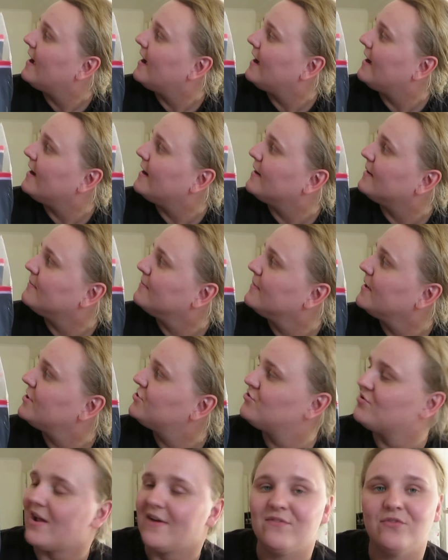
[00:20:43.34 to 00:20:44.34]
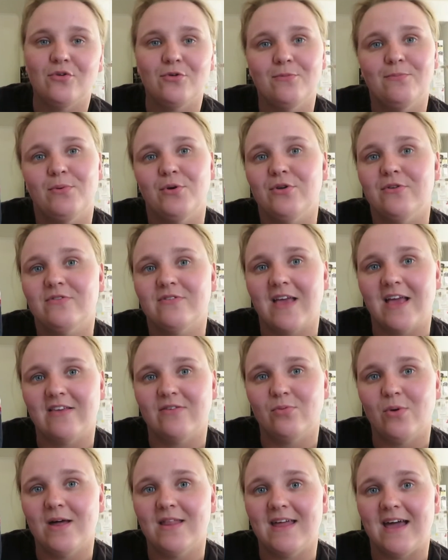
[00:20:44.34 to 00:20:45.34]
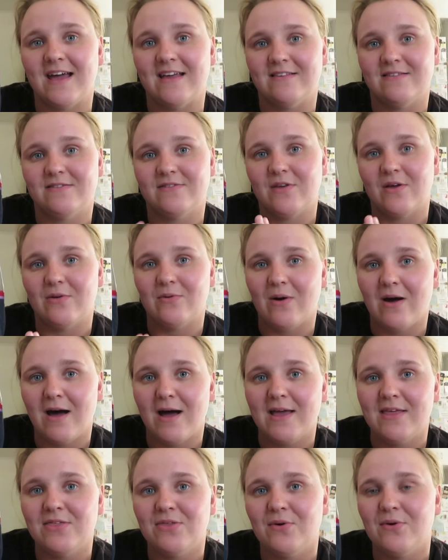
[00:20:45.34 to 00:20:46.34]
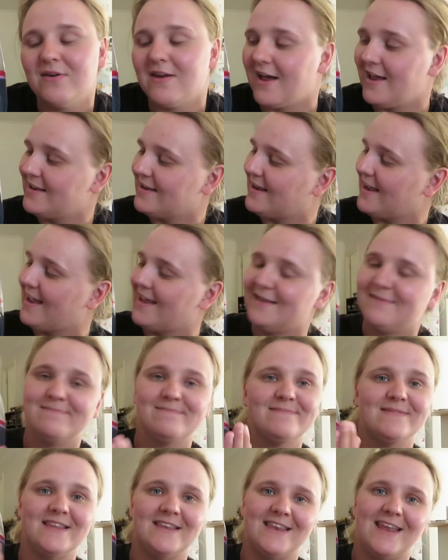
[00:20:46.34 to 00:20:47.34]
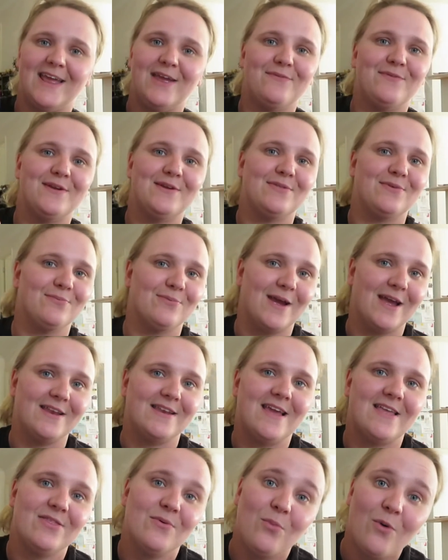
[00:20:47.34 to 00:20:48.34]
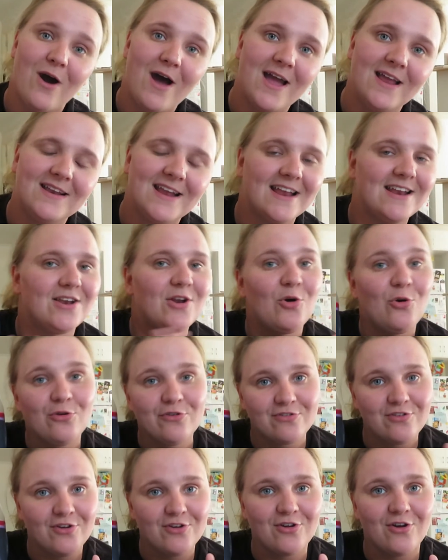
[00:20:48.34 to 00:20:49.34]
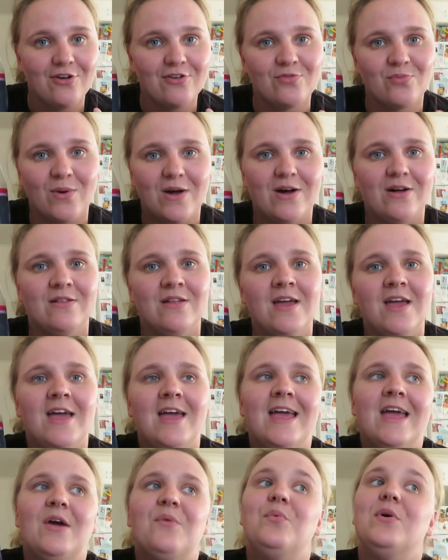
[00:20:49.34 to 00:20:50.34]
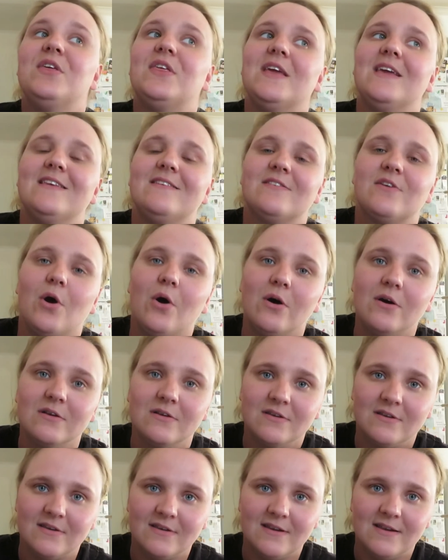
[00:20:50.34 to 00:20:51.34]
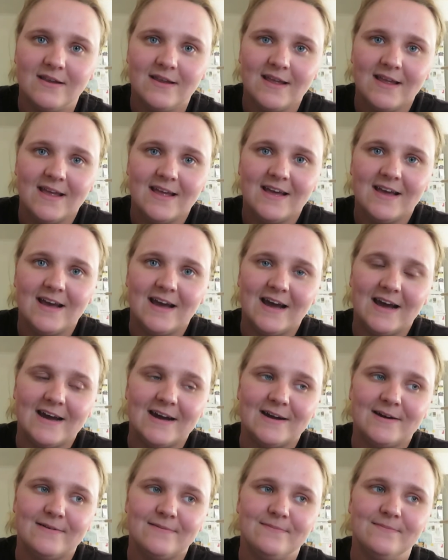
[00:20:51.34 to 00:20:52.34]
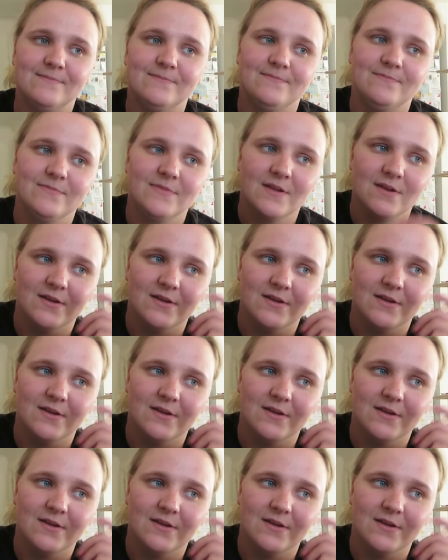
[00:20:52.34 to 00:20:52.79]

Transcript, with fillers: um, travel boots as well as. So I thought I'd get the navy, the red and the white and it also goes well with his cotton um,